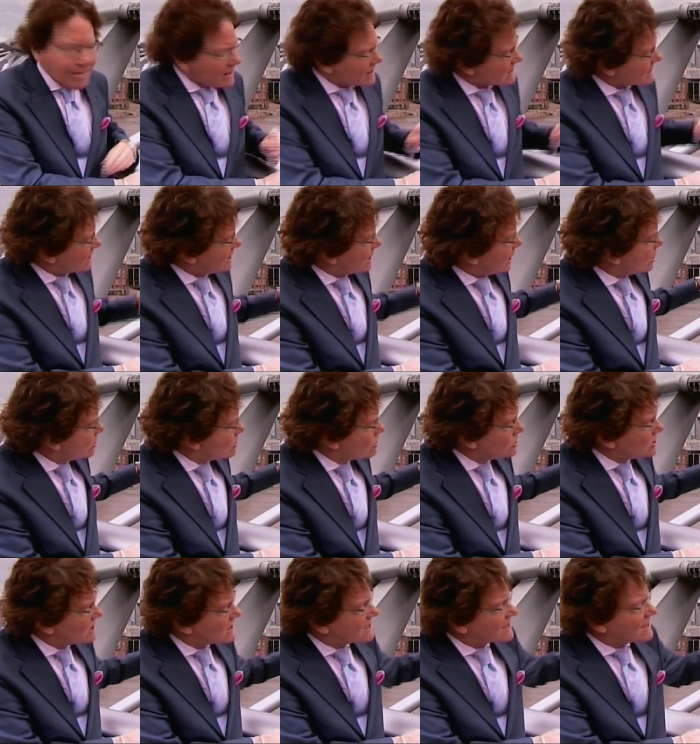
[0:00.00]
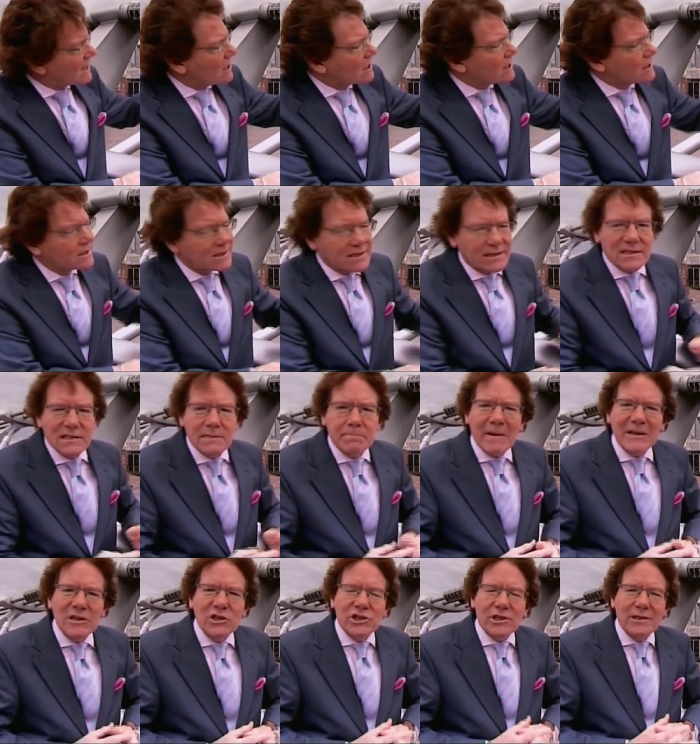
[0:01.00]
and this low-slung
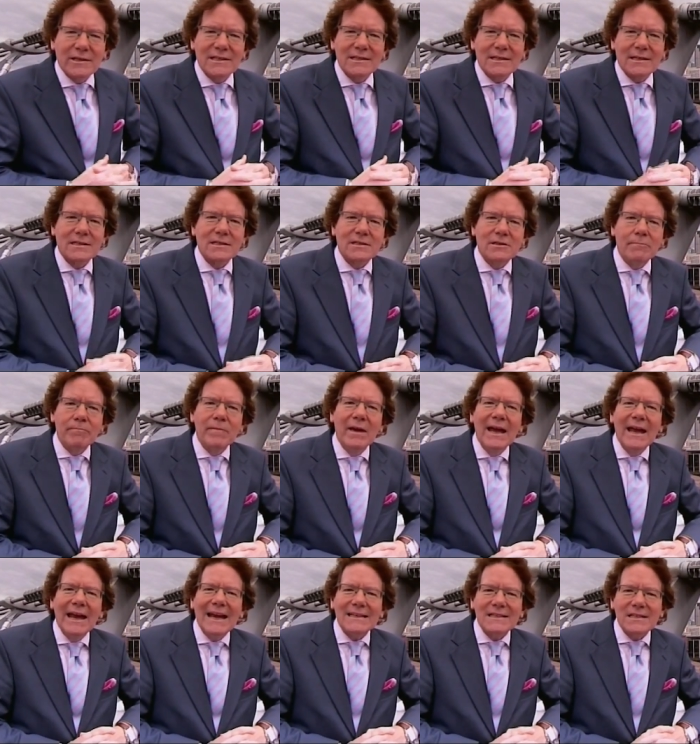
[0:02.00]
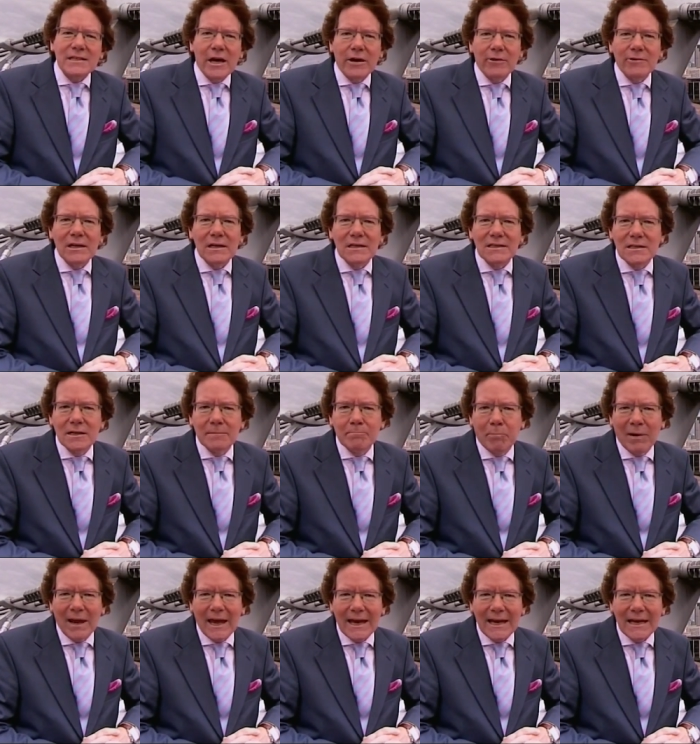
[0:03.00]
suspension system. It's known as
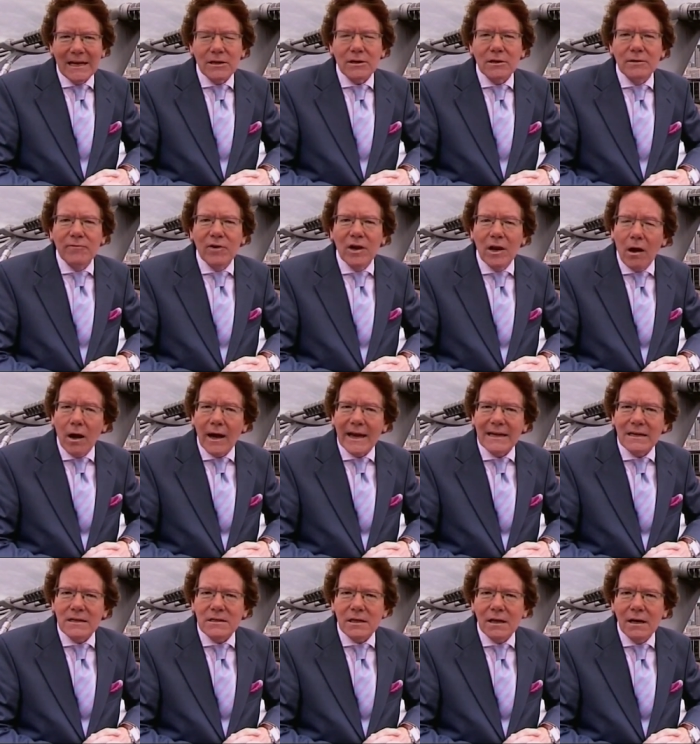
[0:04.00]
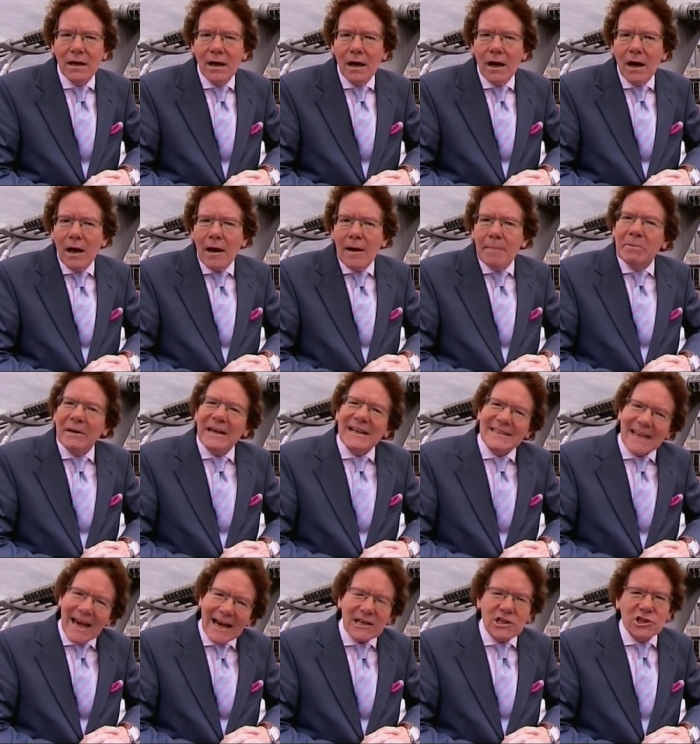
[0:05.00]
the Blade of Light. But
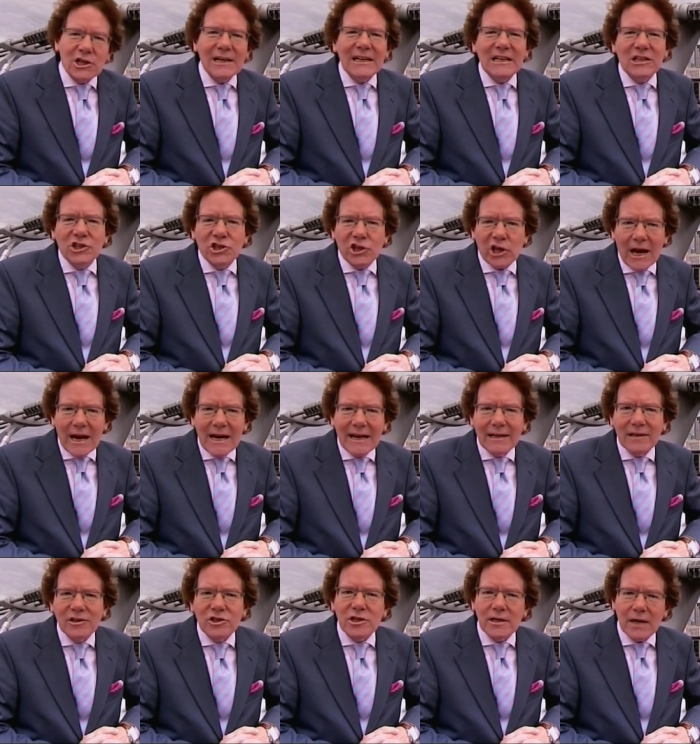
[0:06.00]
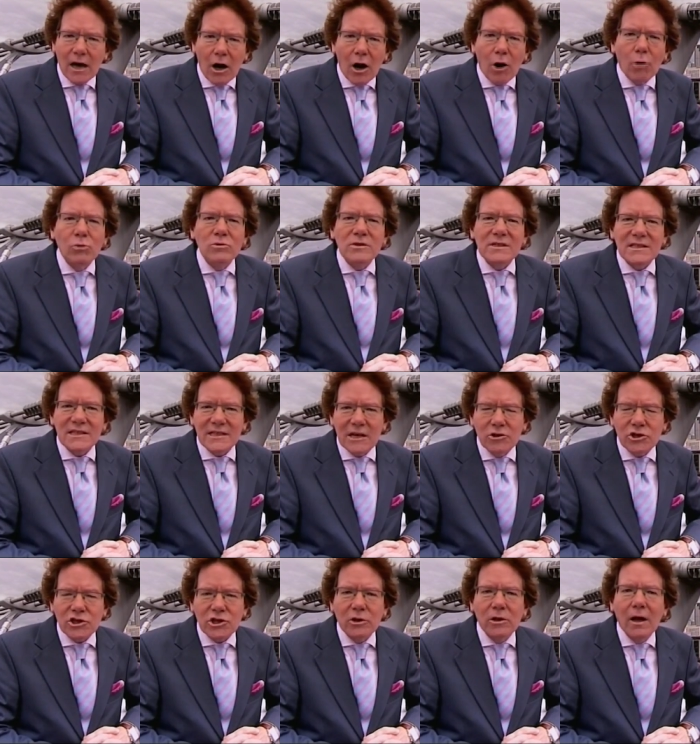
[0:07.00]
it's actually changed the whole
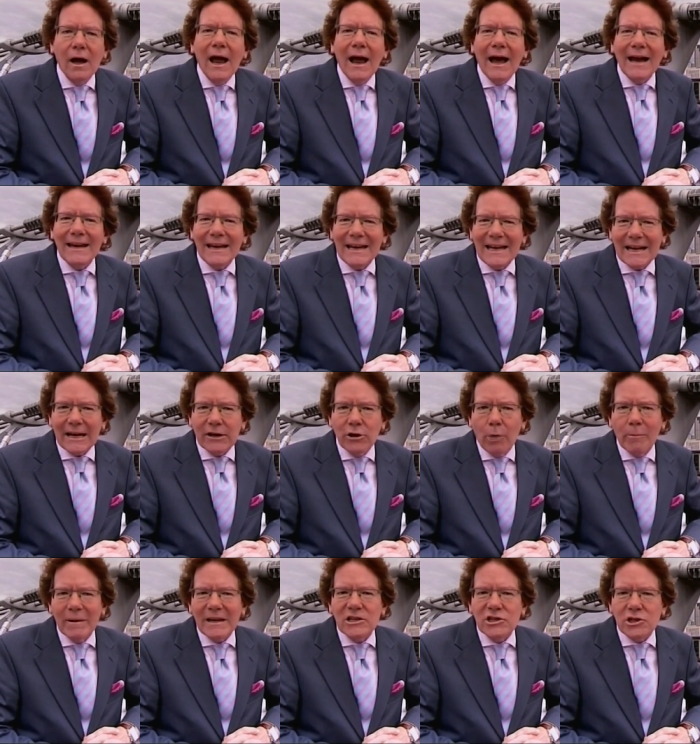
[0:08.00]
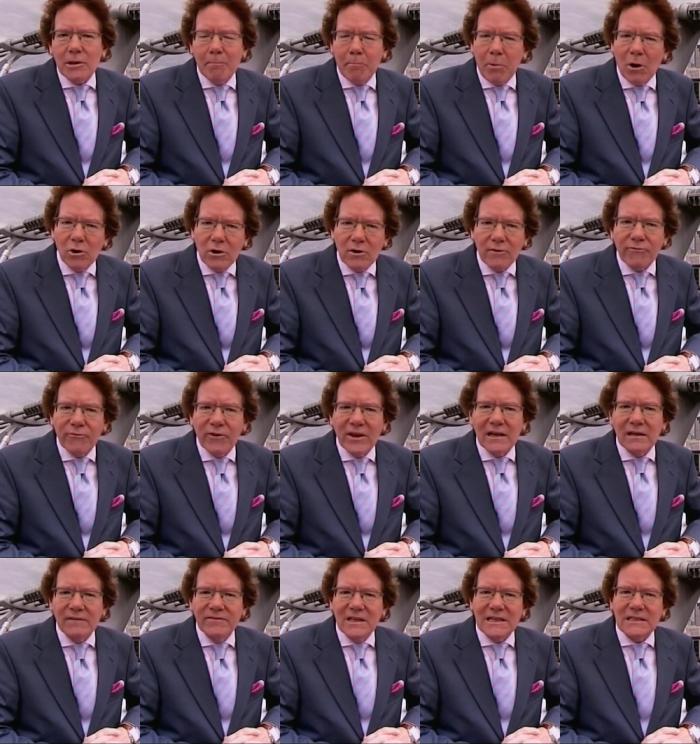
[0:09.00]
social and economic
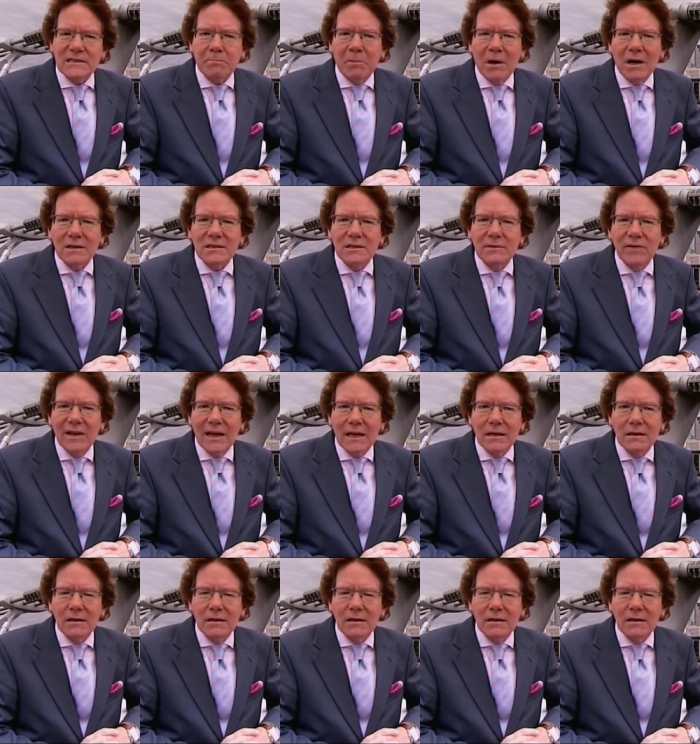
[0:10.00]
topography of this part of